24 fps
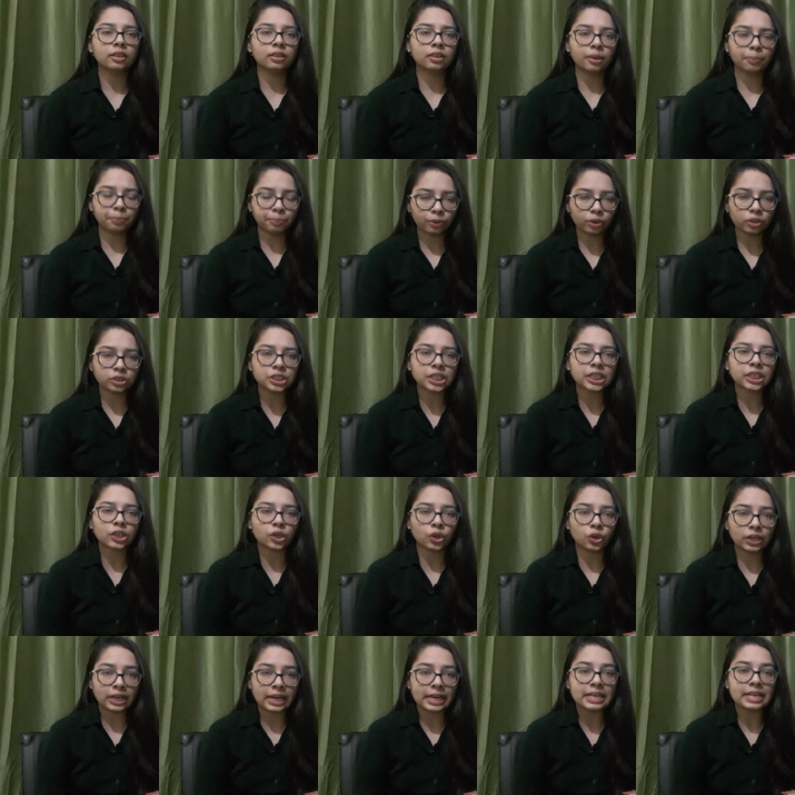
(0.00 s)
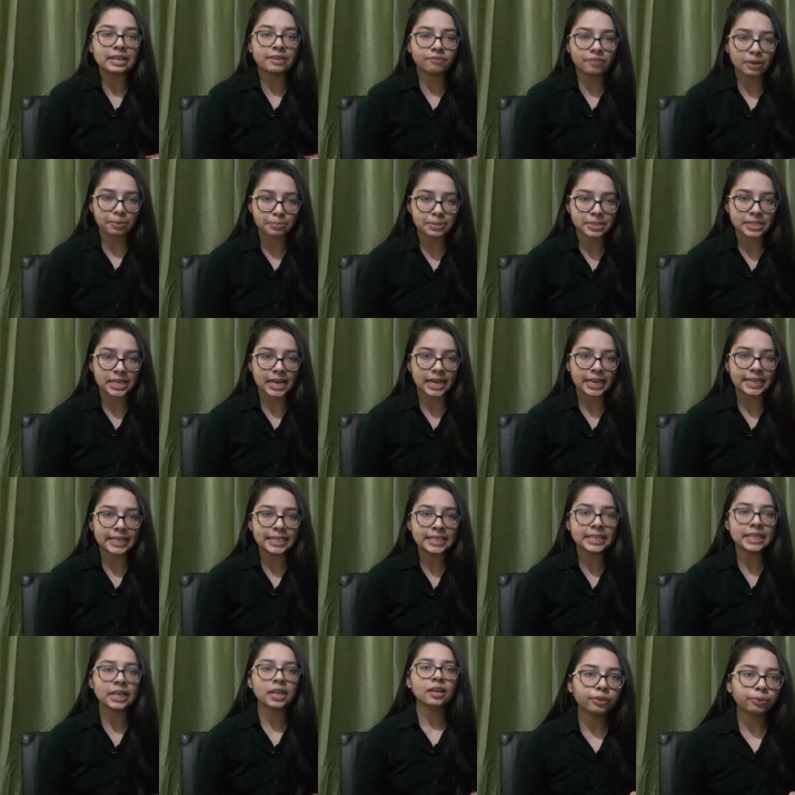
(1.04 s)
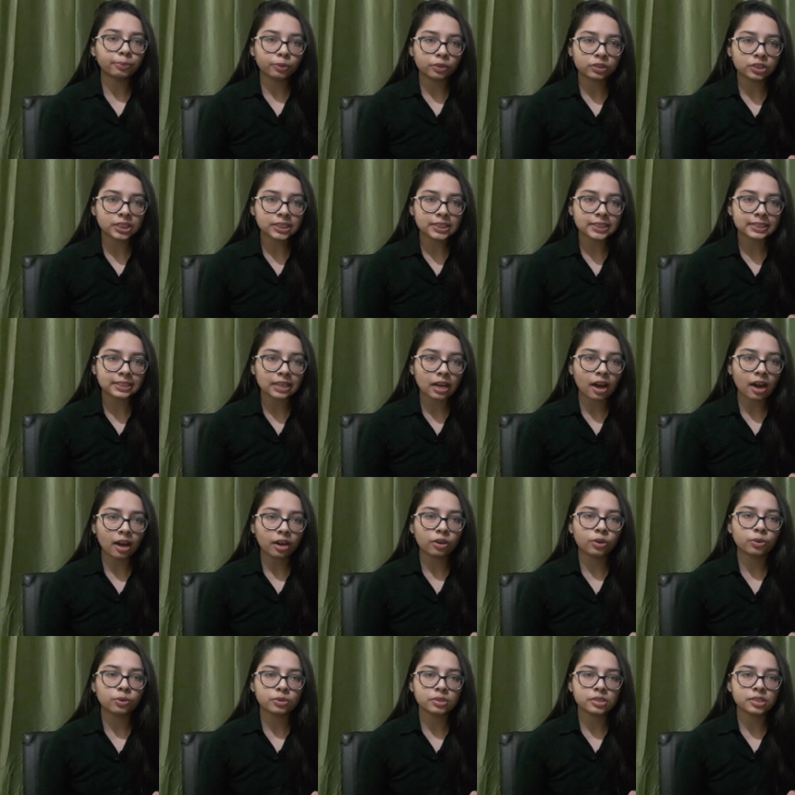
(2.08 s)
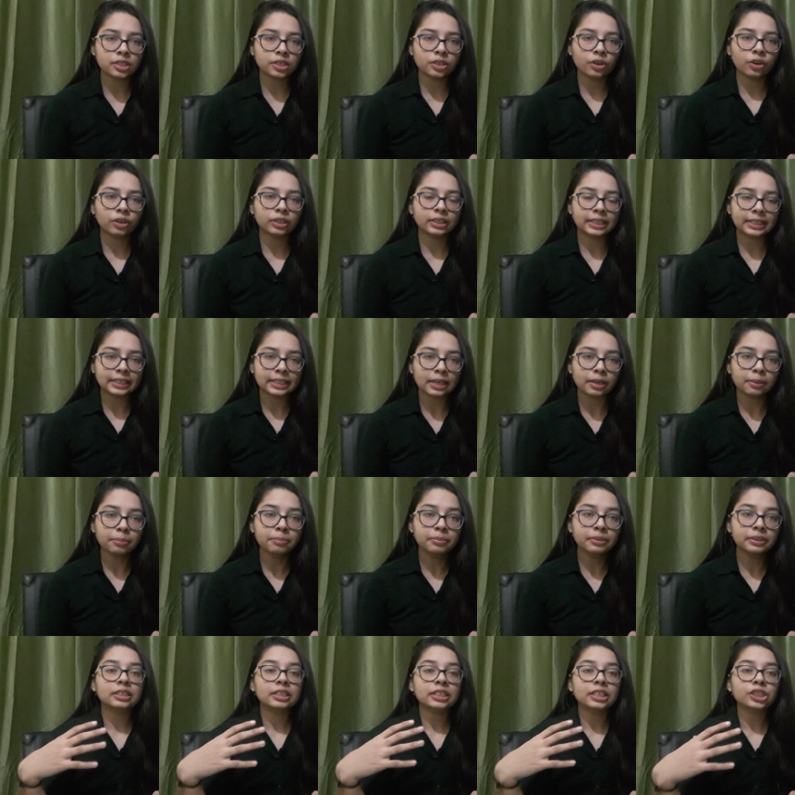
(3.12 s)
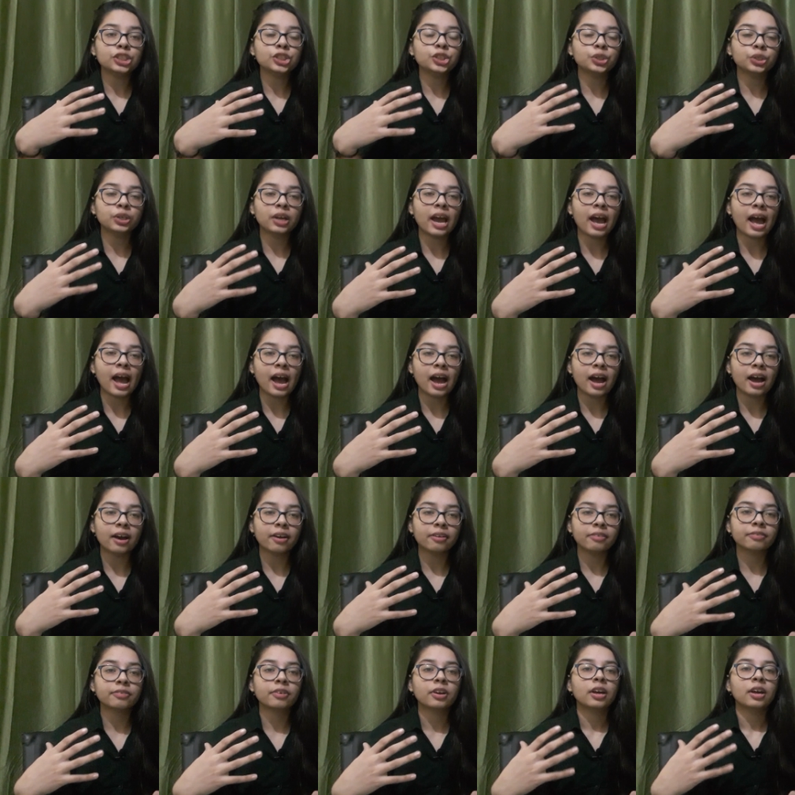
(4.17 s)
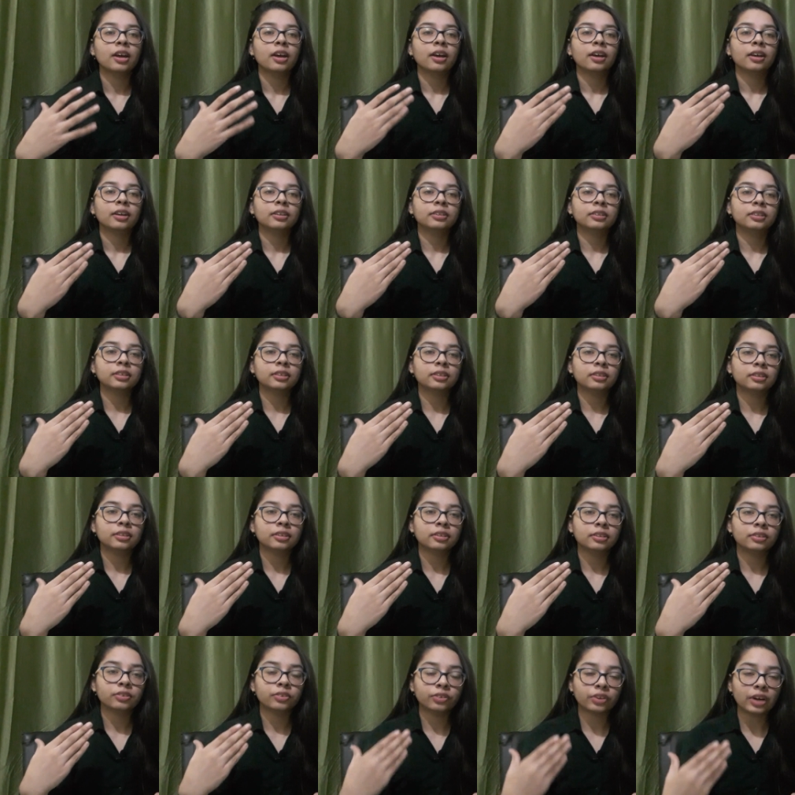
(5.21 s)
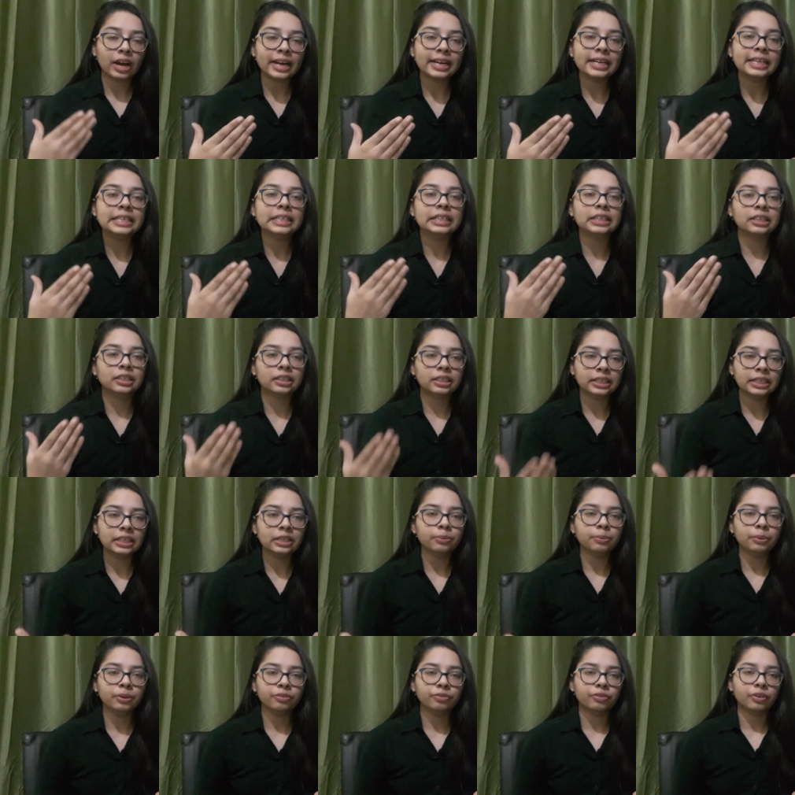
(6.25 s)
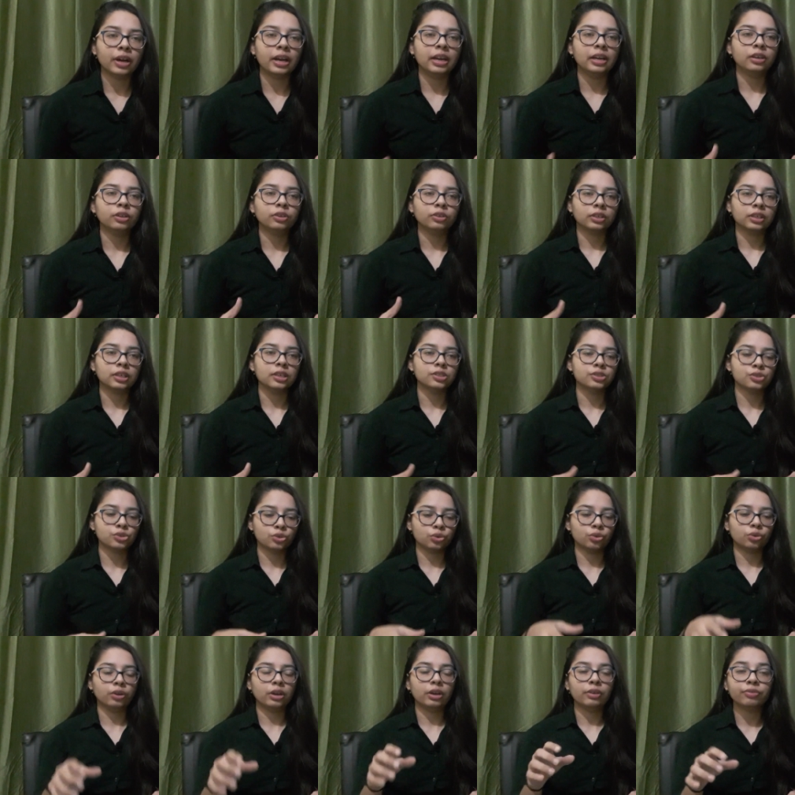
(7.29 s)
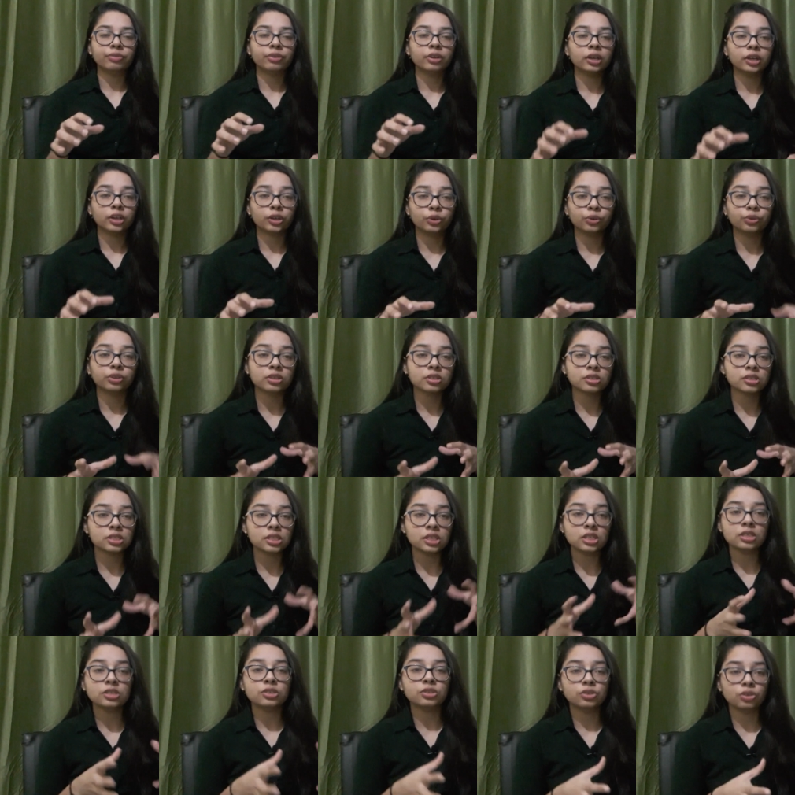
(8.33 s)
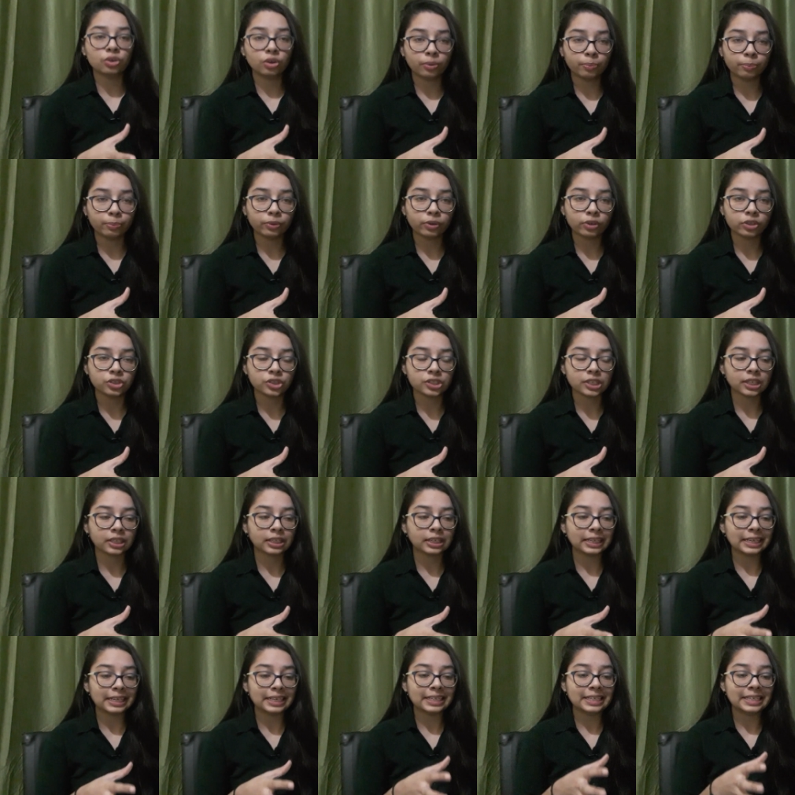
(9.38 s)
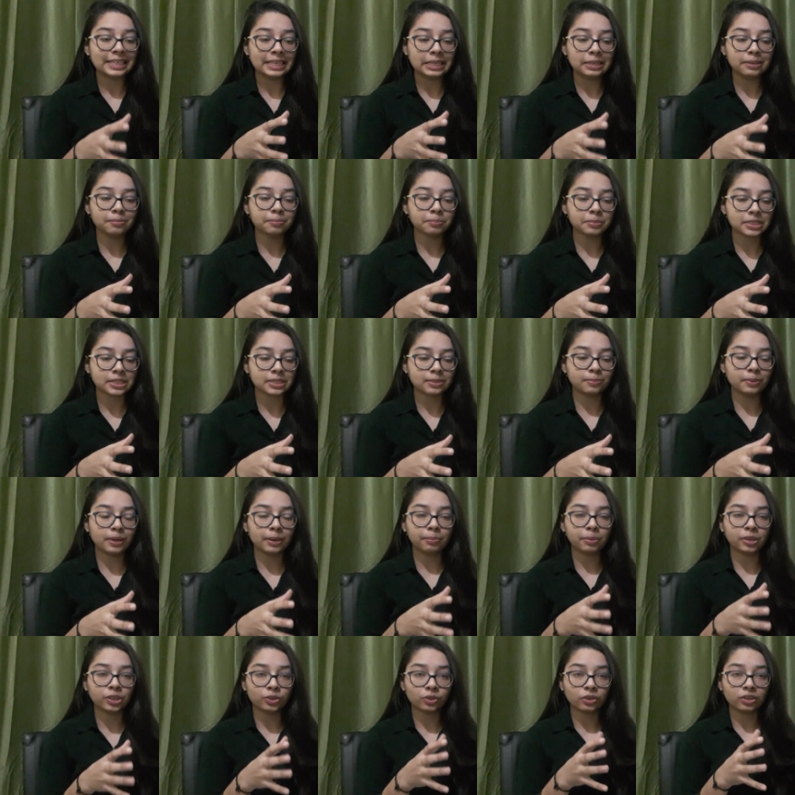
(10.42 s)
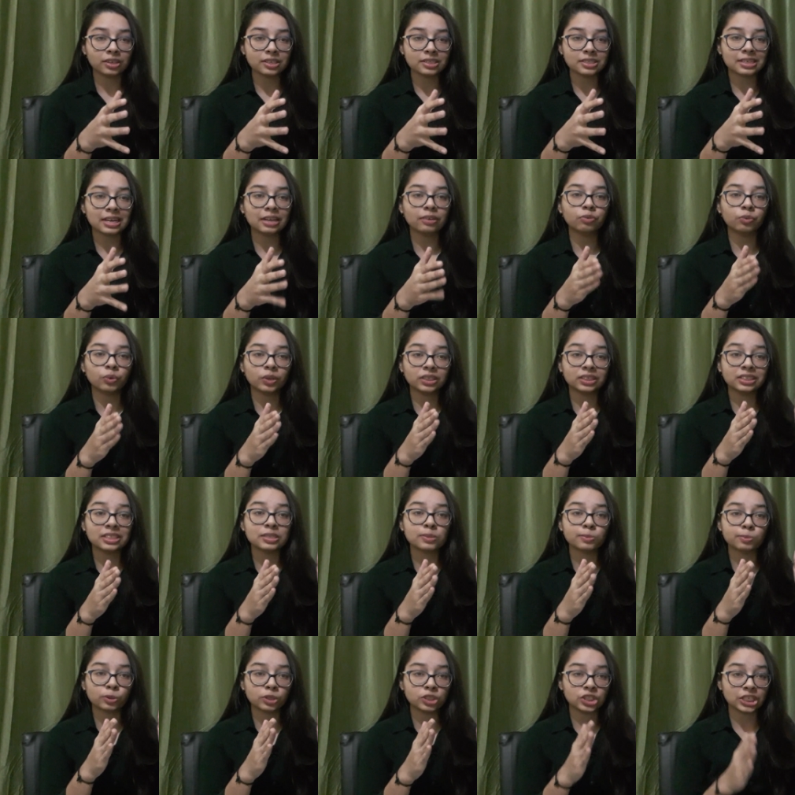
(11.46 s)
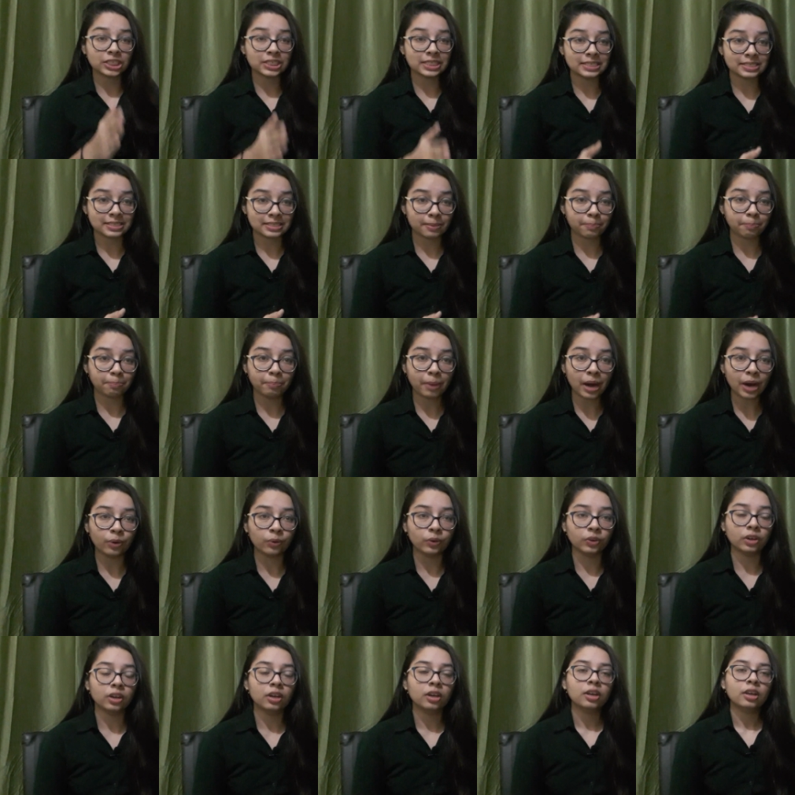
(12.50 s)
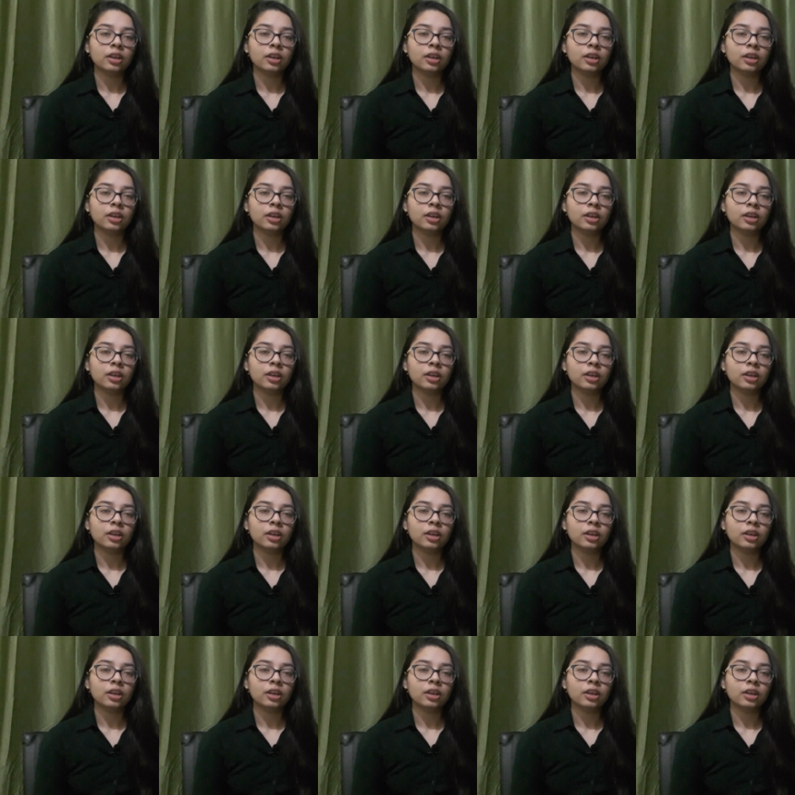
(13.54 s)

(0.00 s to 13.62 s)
the project on any website, the projects are hosted on GitHub, they should have the right readme file. Okay, so if a recruiter sees your project, he must be able to understand what this project is about,